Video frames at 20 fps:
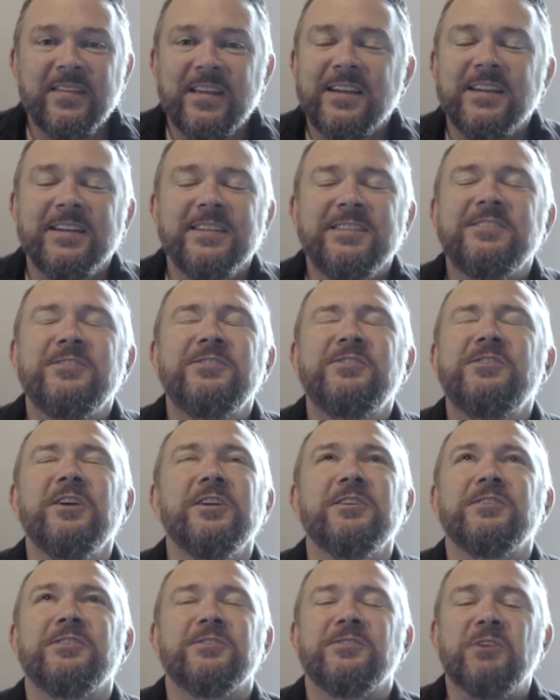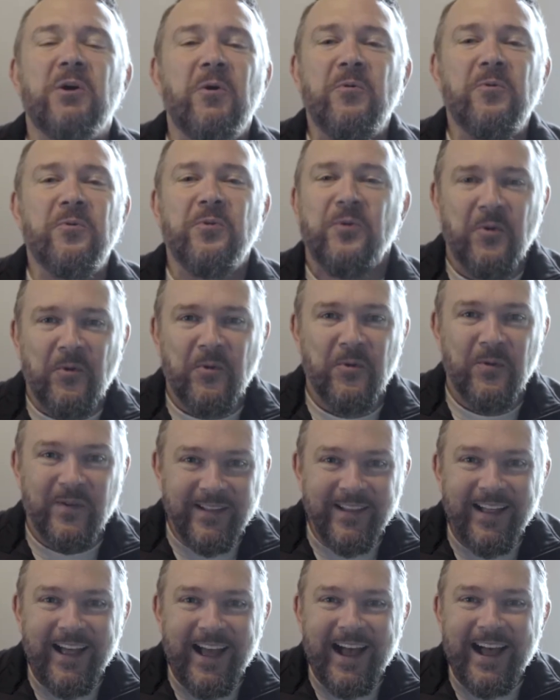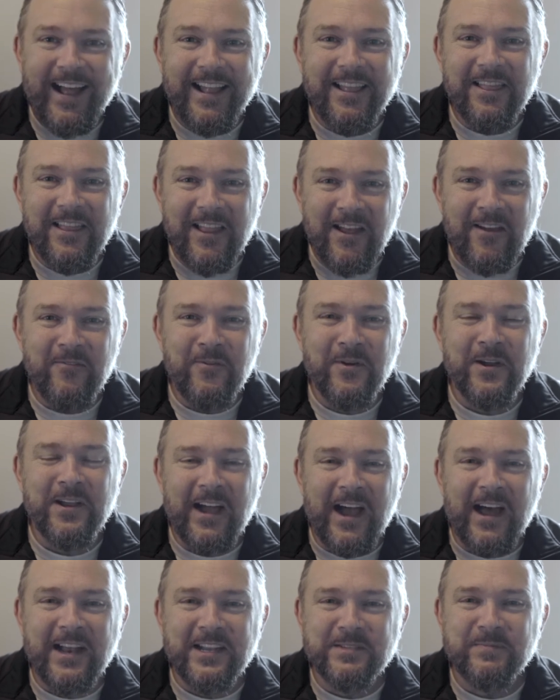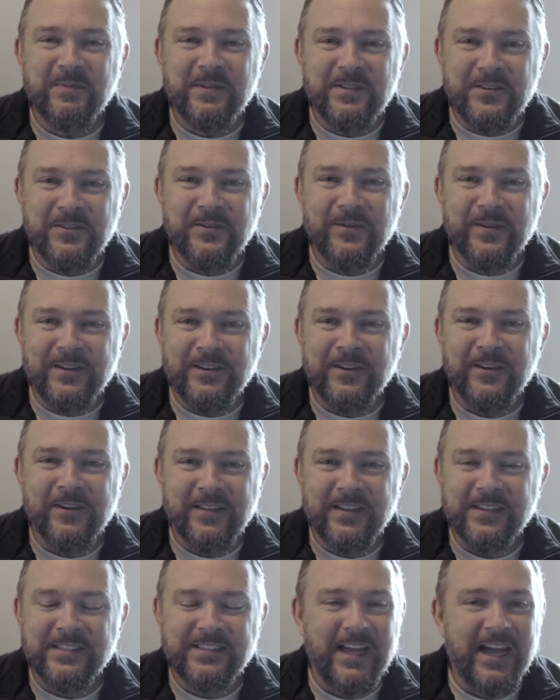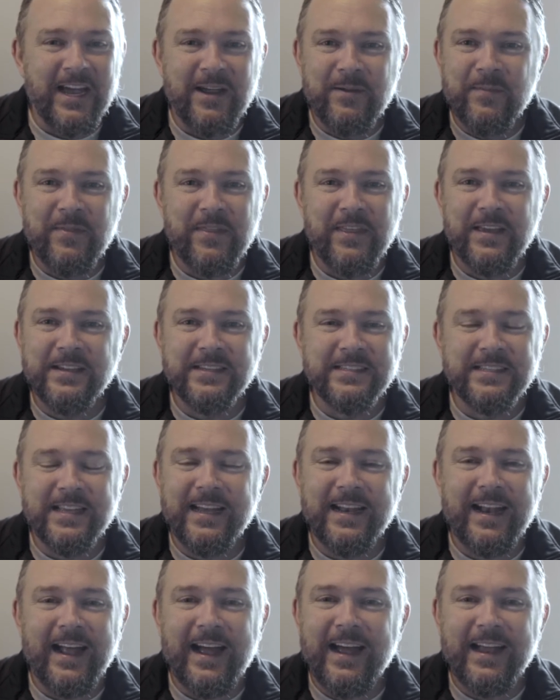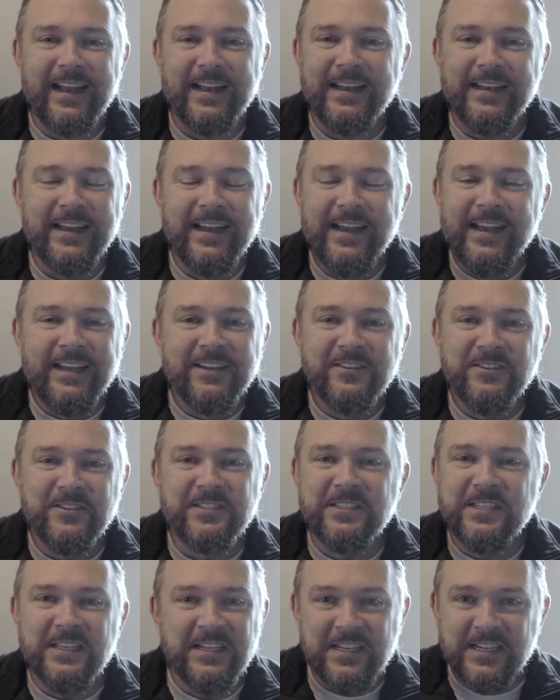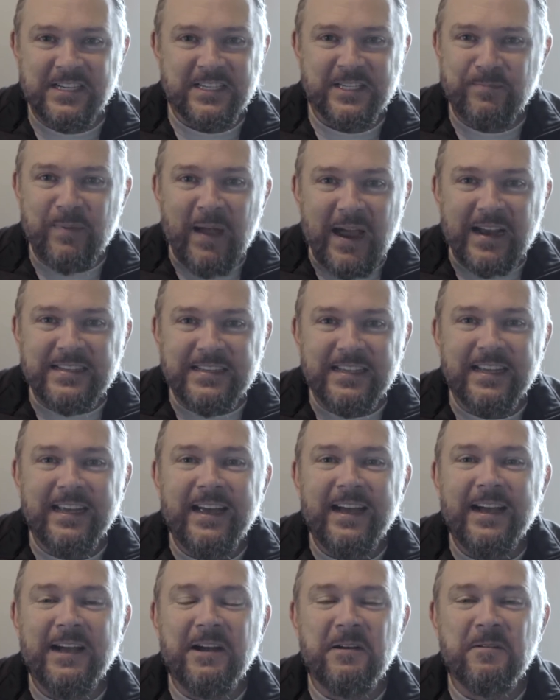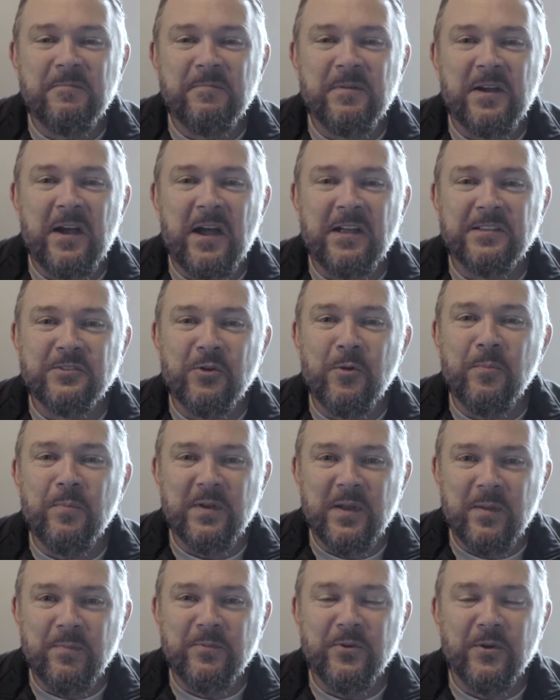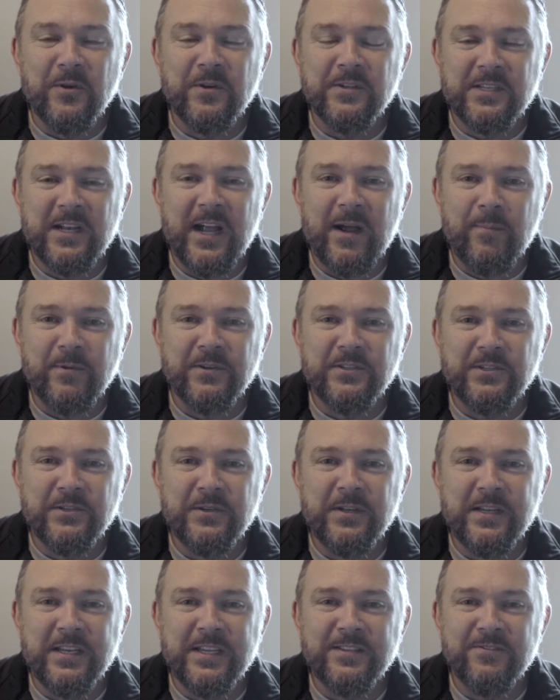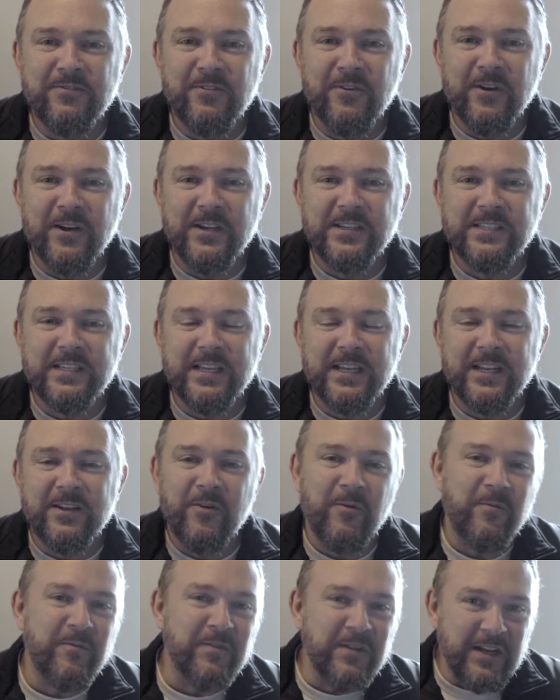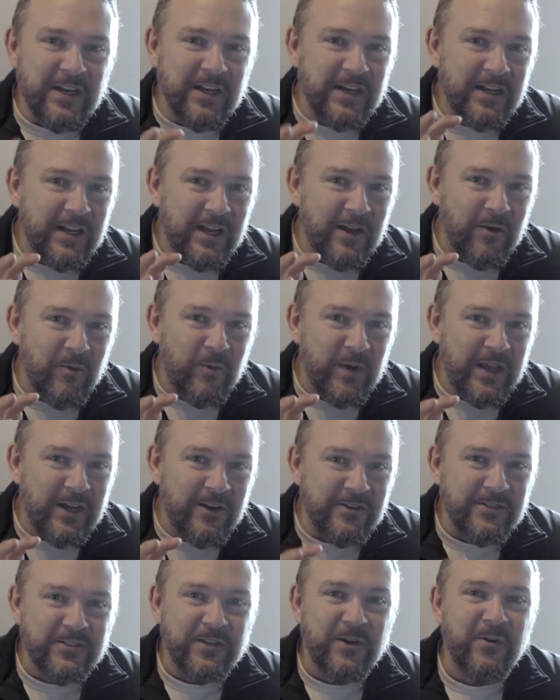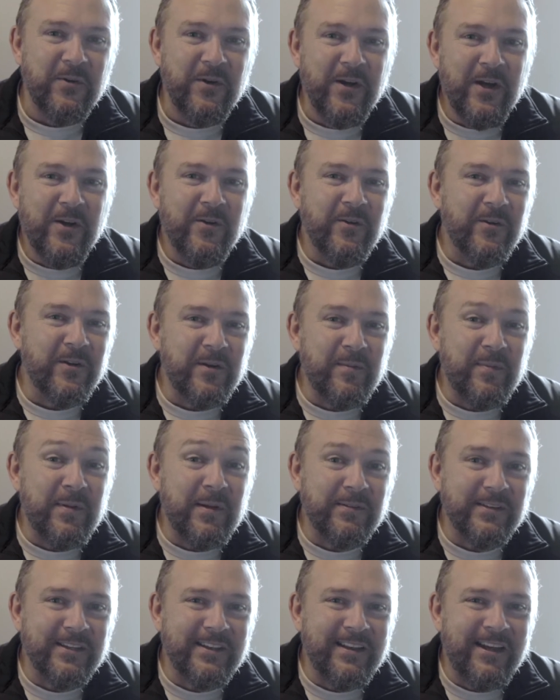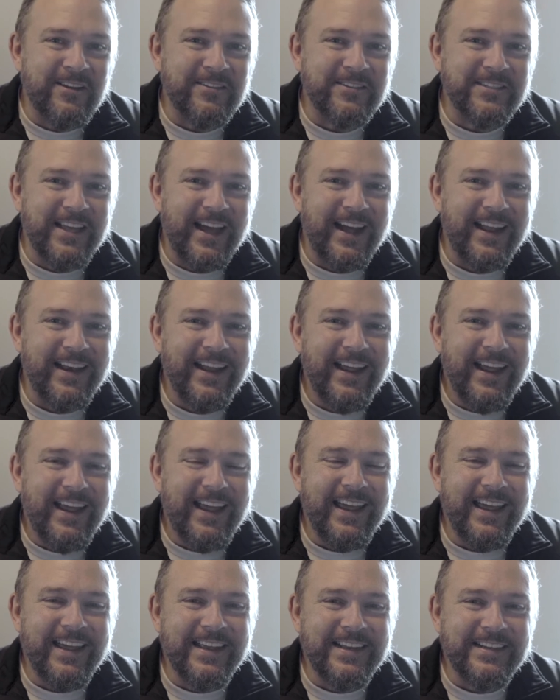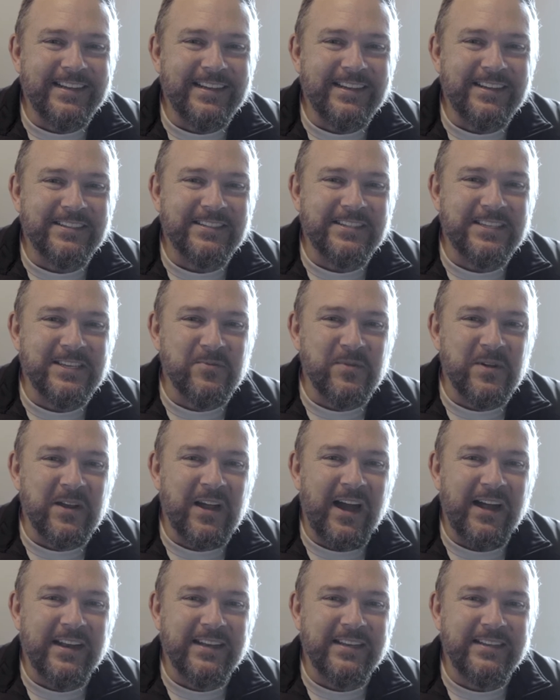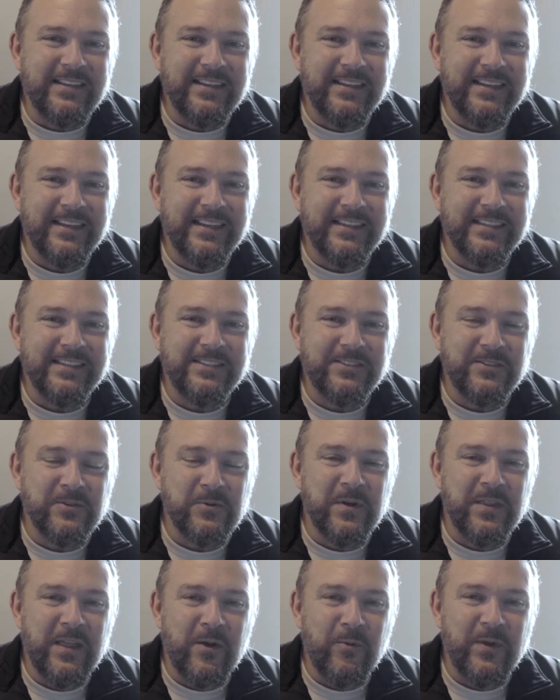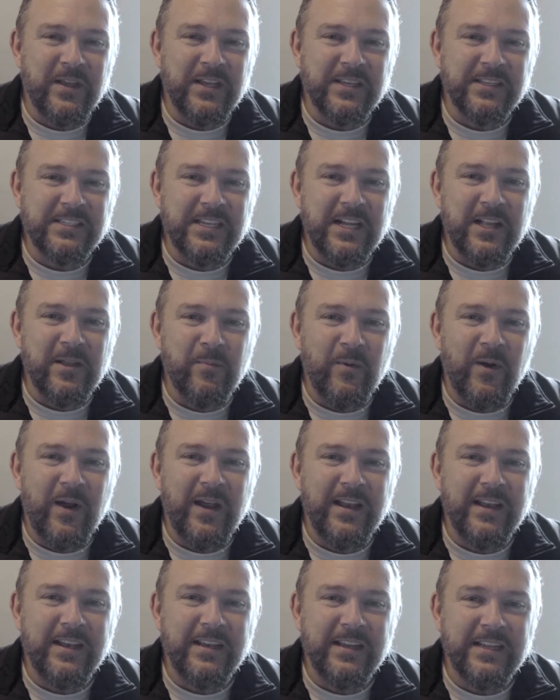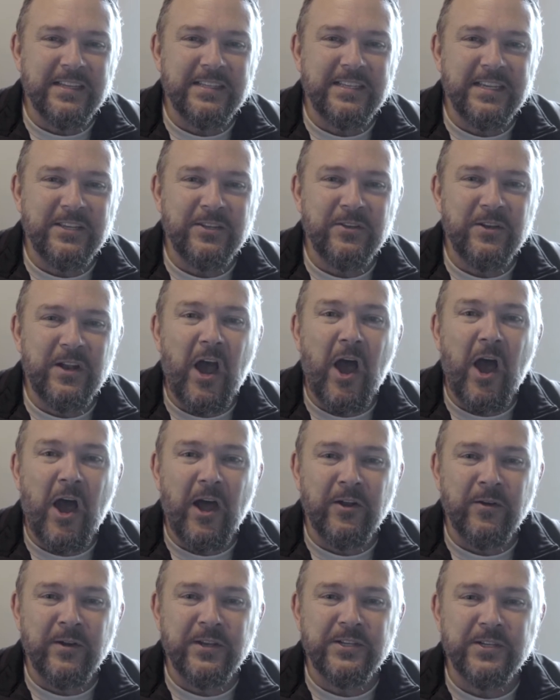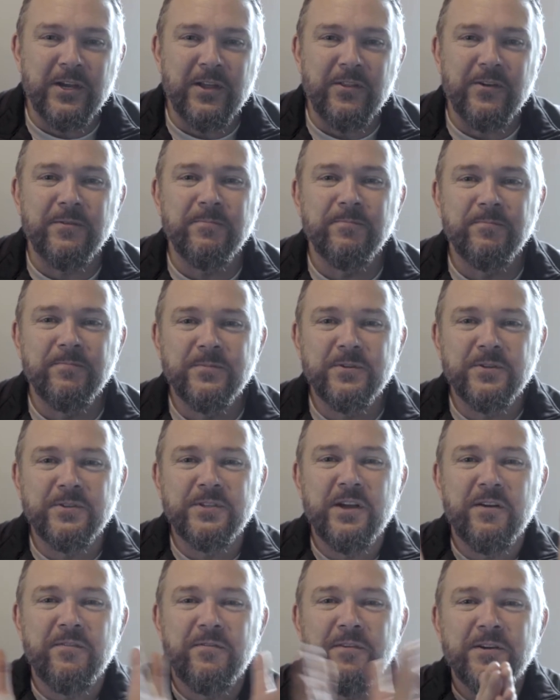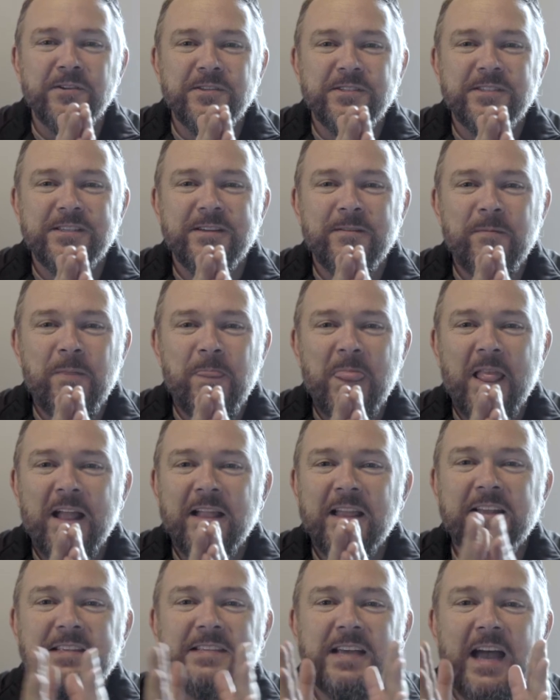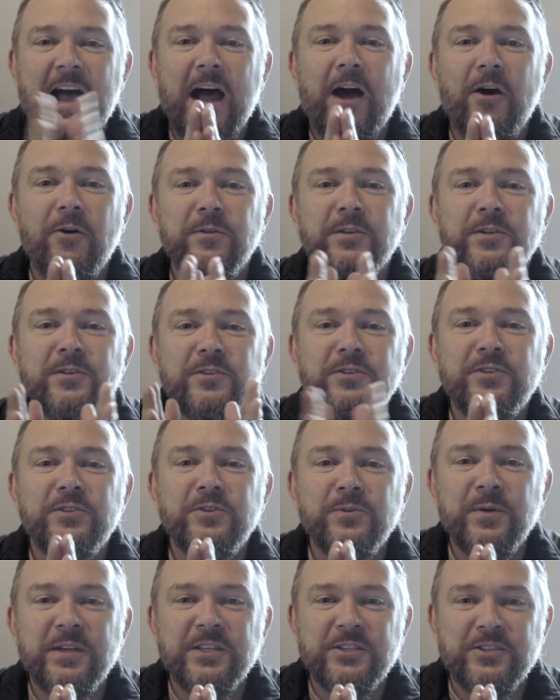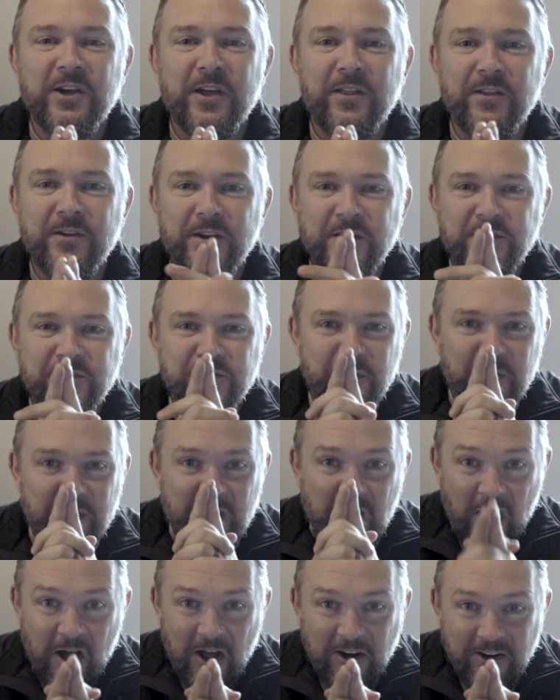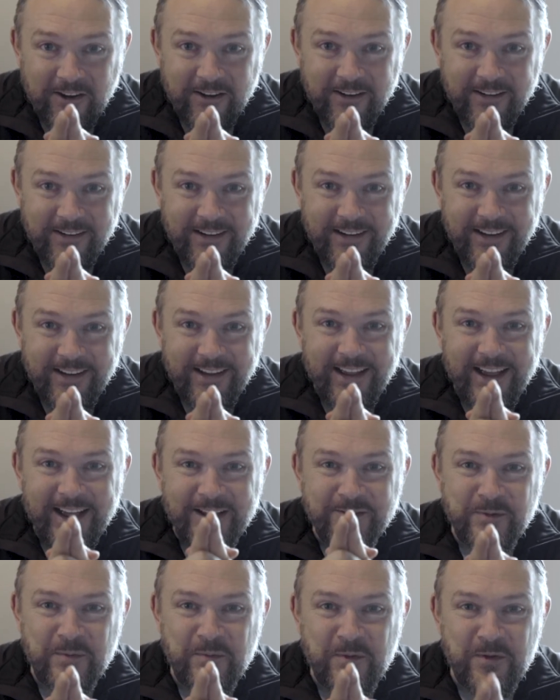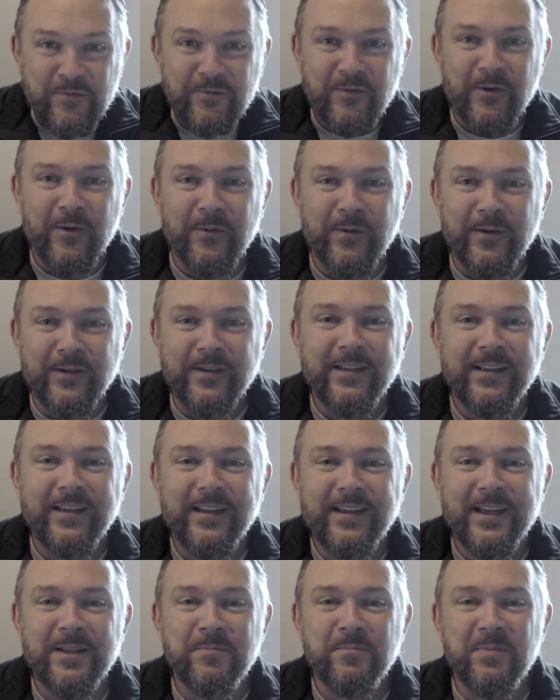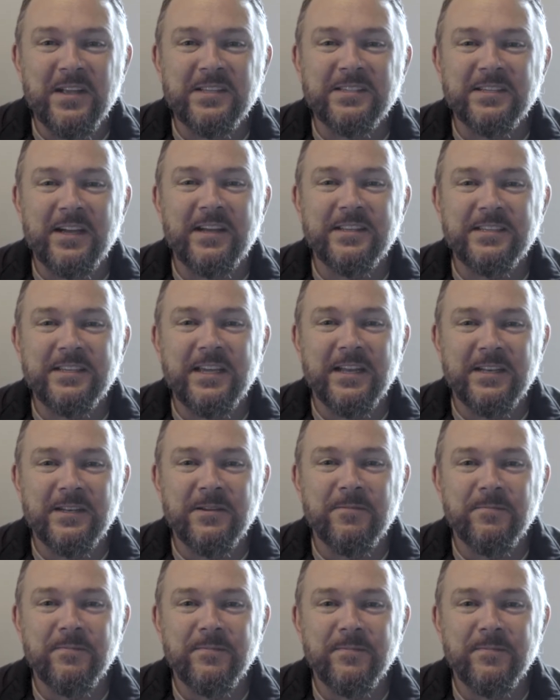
That's just so cool. I love what God has been doing during this time, things that I just didn't expect. But God's opened up doors and opportunities for us, and hopefully in a week or so, we're going to be able to announce that and see what God is doing that we can celebrate and continue to honor each other. So CR First, let's outdo each other in showing honor as we move forward and bless God's kingdom.